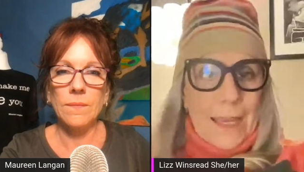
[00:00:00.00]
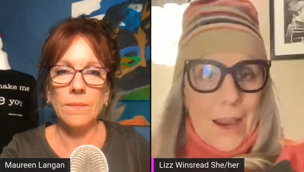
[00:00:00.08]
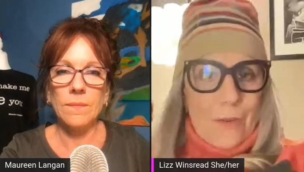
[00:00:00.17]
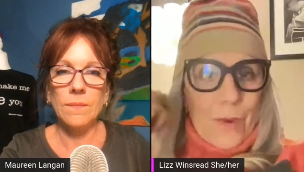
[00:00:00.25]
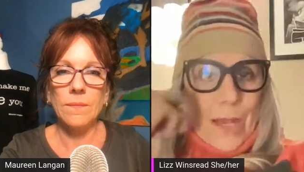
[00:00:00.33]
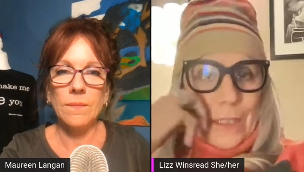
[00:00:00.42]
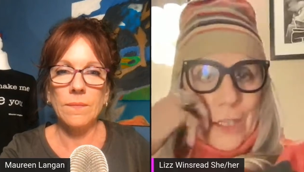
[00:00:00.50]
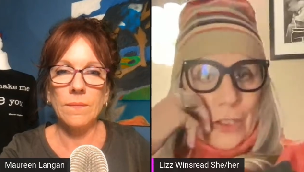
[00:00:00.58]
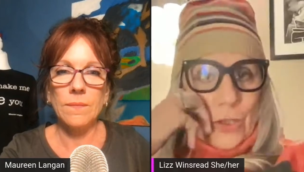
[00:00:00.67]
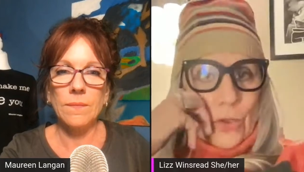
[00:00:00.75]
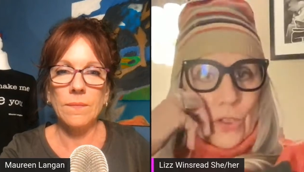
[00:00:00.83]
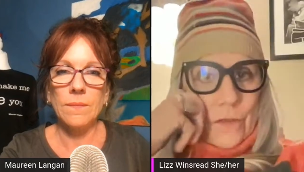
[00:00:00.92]
Speaker 1: get
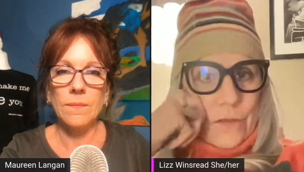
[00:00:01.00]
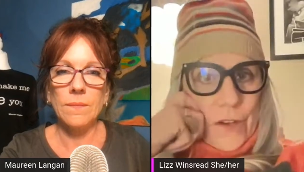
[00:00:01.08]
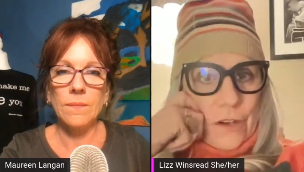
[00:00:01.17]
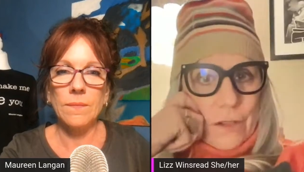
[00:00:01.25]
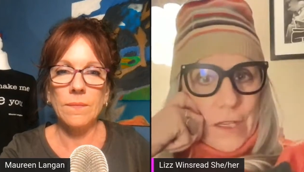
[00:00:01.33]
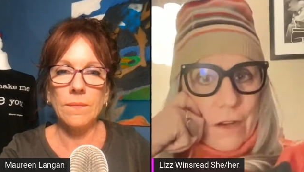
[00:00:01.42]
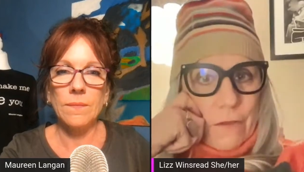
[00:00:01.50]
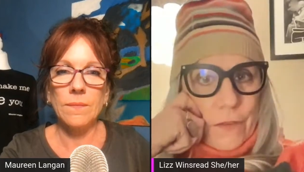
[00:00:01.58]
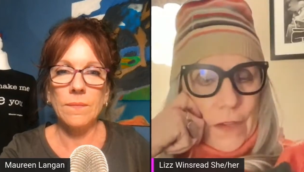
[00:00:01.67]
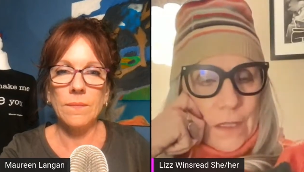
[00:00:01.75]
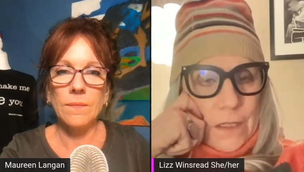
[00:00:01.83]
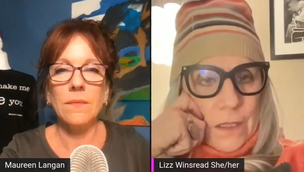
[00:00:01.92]
restitution for your legal
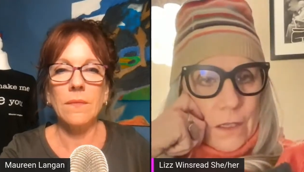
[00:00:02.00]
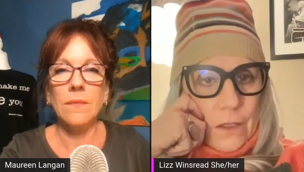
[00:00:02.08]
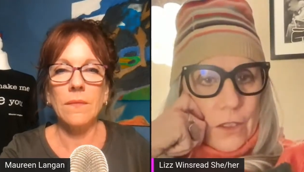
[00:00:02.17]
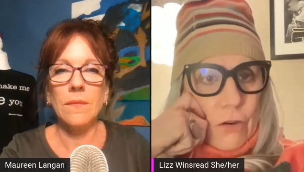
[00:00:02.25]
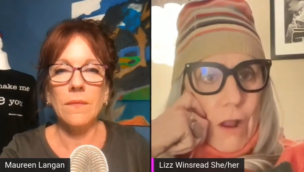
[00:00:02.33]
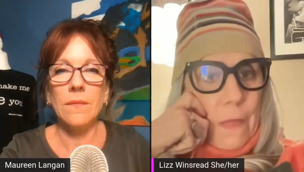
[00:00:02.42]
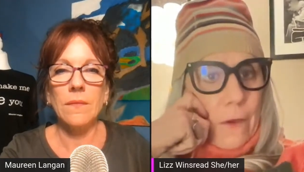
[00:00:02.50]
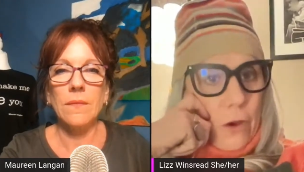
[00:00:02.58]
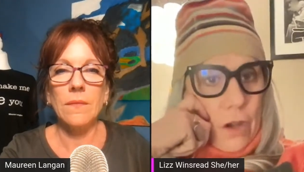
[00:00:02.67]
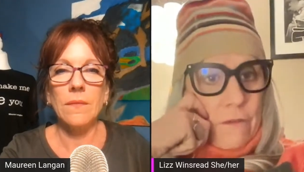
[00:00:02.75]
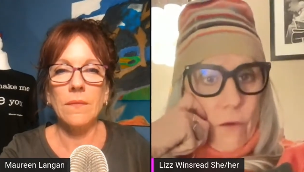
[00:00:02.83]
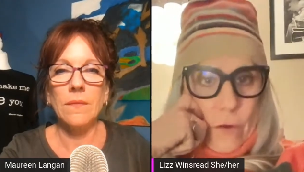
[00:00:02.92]
fees. You're on the
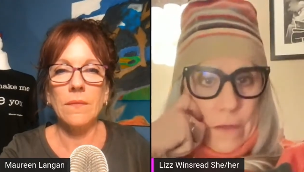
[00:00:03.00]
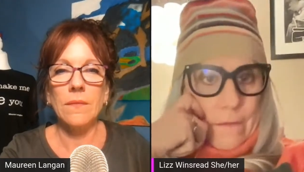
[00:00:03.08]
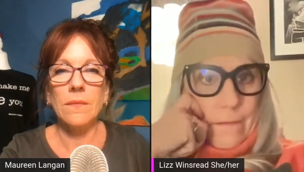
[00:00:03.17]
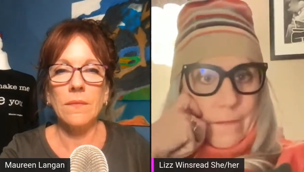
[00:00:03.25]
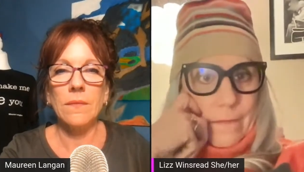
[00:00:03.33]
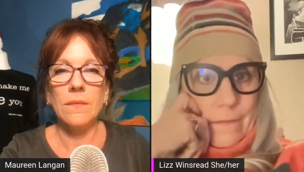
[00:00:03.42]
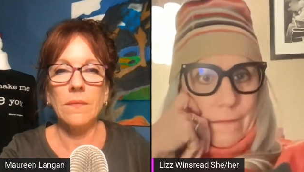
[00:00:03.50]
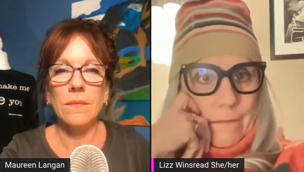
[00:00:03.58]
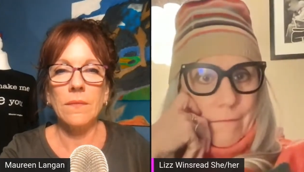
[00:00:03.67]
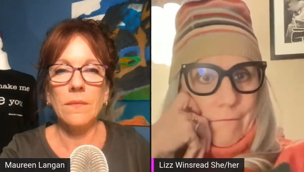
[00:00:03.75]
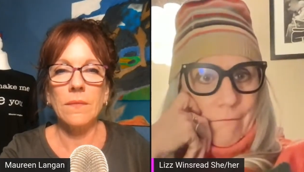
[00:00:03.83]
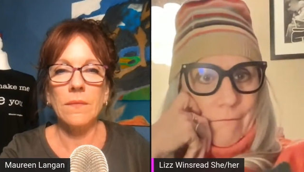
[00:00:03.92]
hook for them.
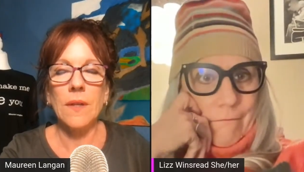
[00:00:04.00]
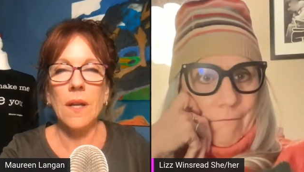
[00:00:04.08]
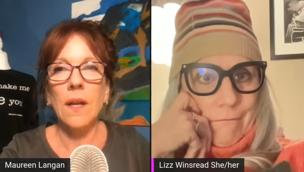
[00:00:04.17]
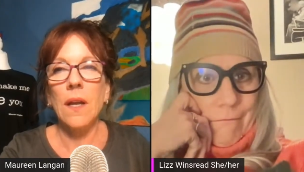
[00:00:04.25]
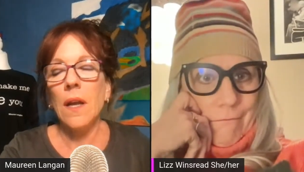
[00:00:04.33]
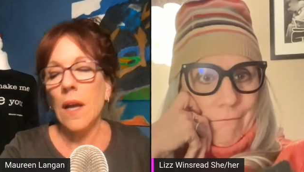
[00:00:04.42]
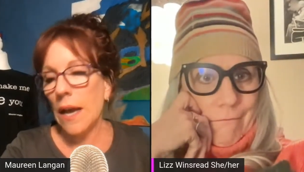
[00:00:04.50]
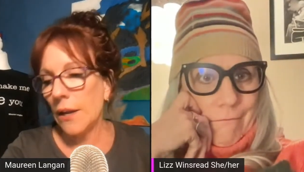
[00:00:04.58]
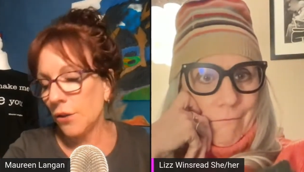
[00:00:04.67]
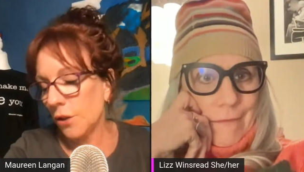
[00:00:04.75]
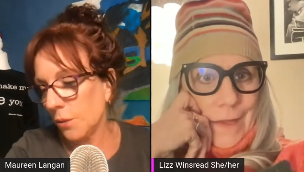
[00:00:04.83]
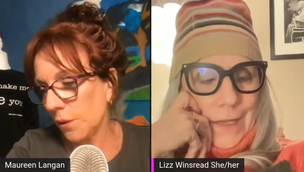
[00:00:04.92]

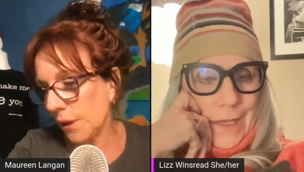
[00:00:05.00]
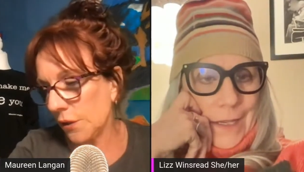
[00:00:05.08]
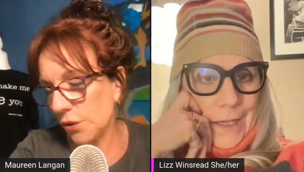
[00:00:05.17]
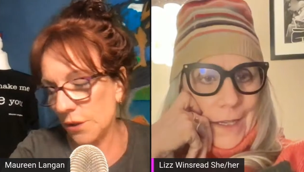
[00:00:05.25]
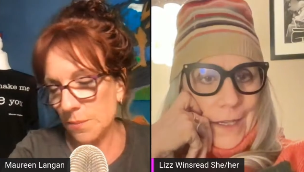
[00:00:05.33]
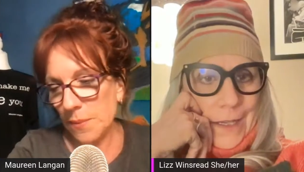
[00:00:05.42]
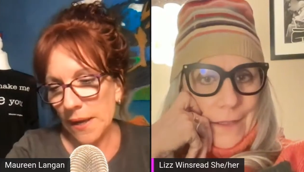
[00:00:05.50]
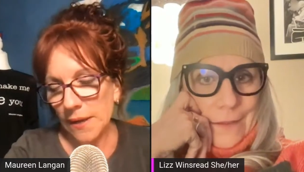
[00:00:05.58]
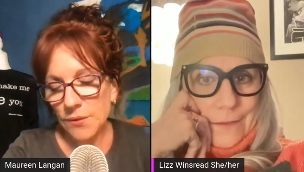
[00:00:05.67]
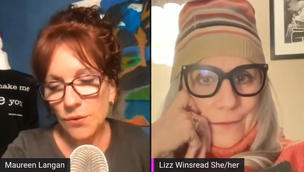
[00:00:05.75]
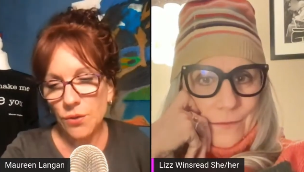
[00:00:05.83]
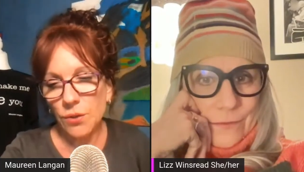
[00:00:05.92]
Speaker 2: And you know what they just
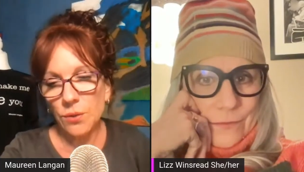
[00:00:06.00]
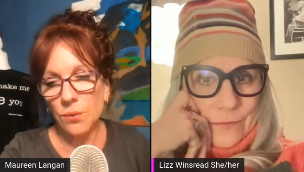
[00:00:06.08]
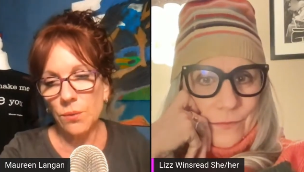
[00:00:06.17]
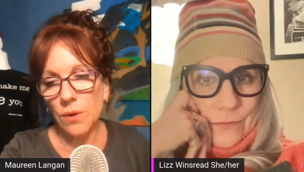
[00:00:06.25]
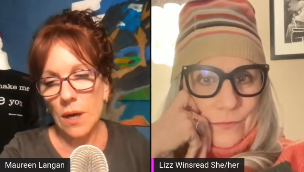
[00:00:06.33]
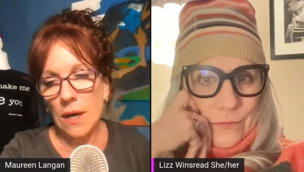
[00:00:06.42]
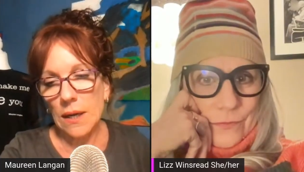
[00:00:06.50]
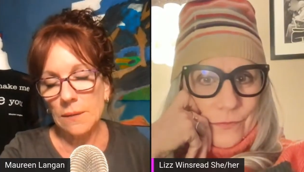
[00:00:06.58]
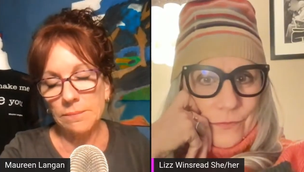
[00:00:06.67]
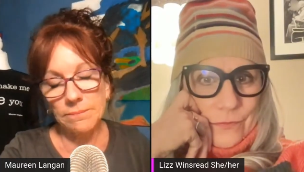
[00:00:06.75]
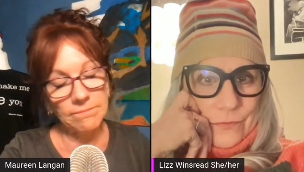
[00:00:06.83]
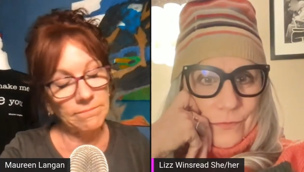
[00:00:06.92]
passed too?
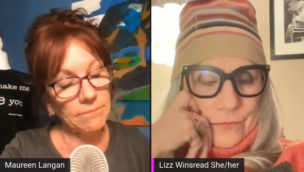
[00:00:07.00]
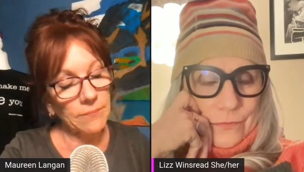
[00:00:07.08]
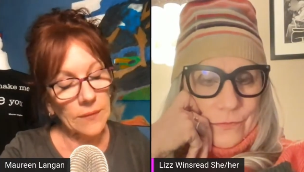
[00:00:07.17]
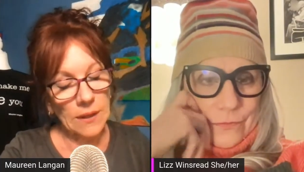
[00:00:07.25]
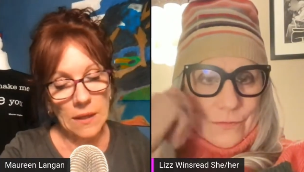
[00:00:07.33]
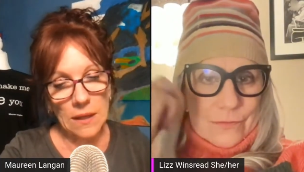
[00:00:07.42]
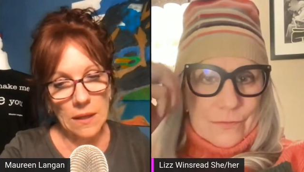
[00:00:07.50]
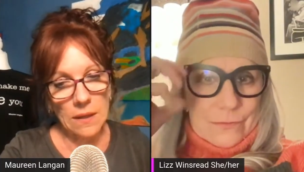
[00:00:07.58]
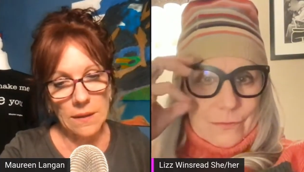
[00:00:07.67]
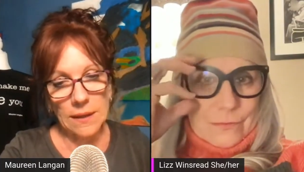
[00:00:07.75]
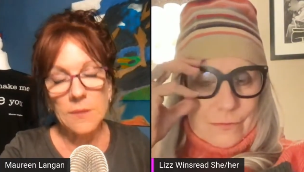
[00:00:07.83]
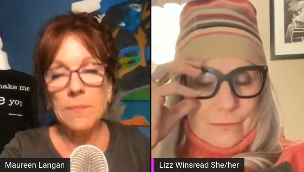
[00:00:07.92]
Um,
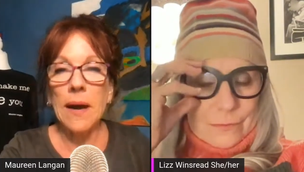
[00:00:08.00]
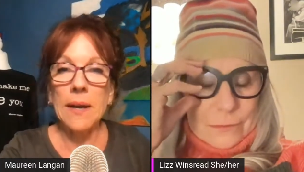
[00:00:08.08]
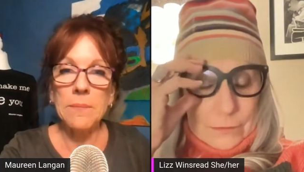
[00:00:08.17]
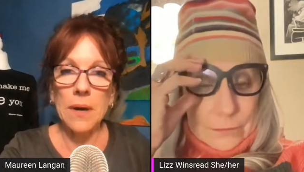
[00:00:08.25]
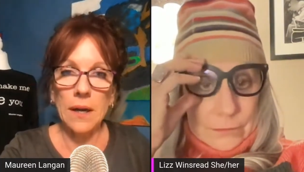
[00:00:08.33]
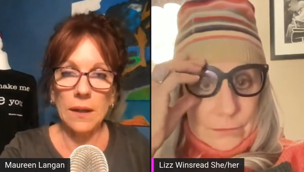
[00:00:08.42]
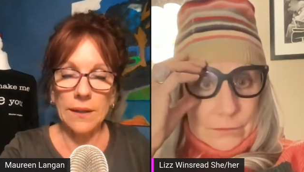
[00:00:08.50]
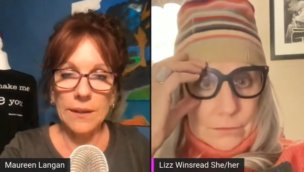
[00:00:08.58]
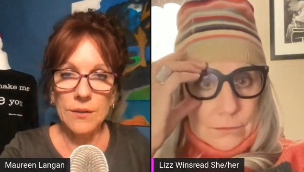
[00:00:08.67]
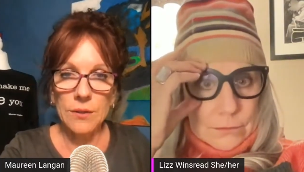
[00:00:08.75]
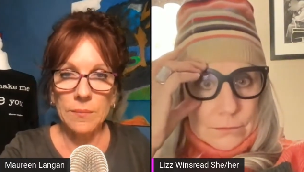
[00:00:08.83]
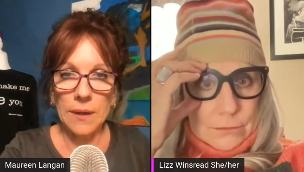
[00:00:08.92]
that's mind
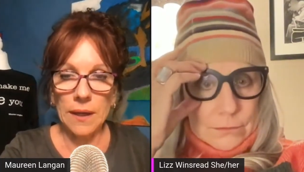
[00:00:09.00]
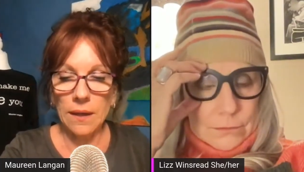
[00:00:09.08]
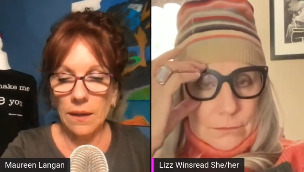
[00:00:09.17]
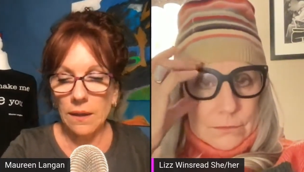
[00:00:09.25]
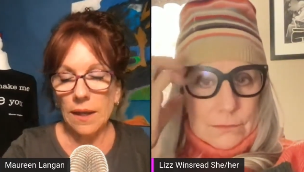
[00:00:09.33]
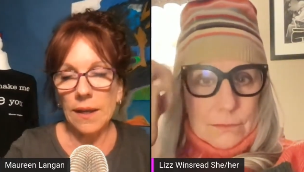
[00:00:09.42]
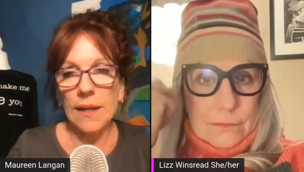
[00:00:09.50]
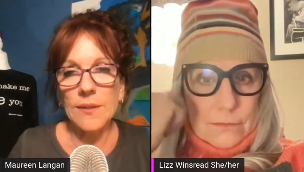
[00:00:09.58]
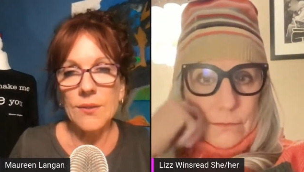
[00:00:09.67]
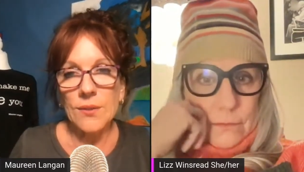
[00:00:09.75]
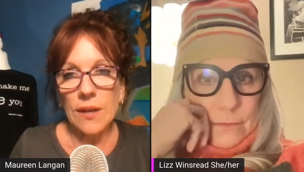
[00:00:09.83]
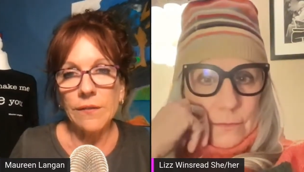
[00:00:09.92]
boggling to me that
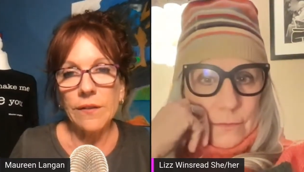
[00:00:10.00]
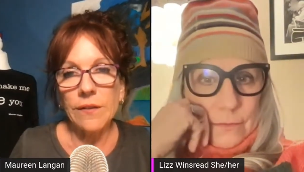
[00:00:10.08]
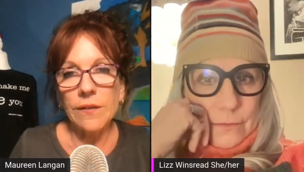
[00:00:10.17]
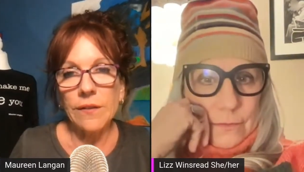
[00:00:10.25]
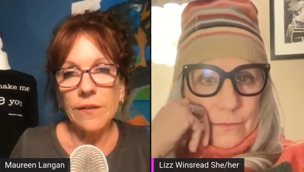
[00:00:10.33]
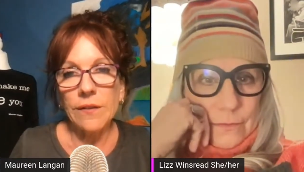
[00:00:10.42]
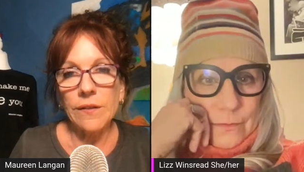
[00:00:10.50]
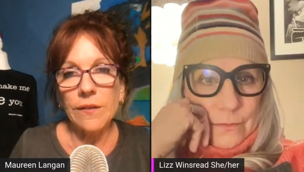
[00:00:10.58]
at seven weeks,